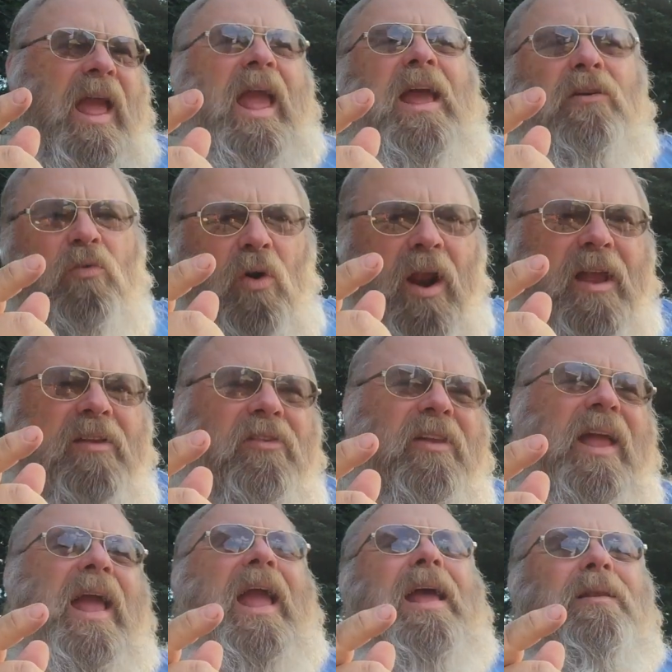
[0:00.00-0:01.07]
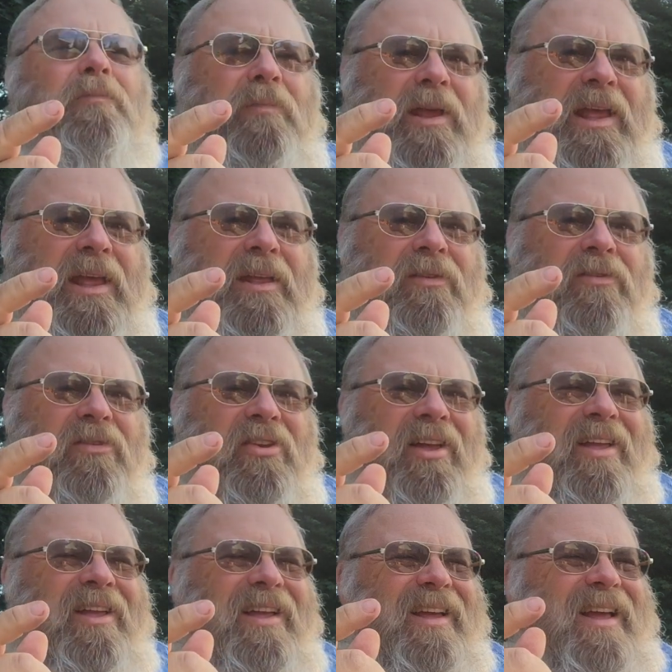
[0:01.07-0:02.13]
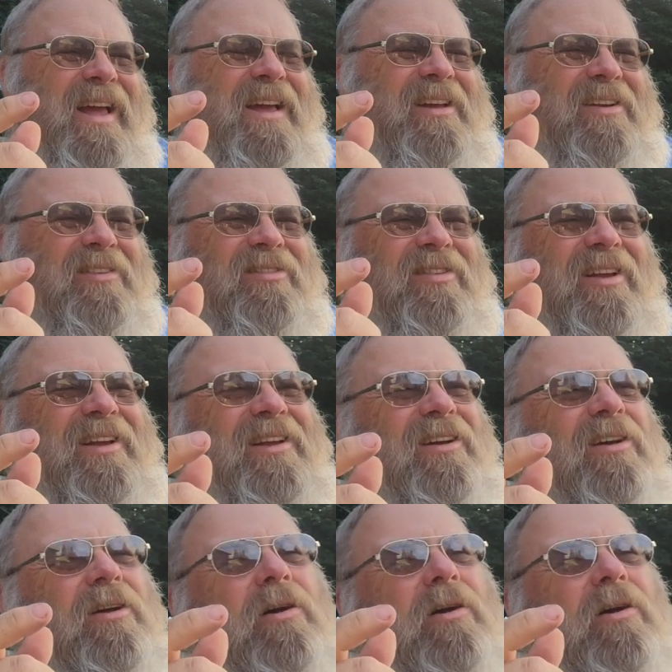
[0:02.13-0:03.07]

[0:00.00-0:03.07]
and rice and beans. And I was like,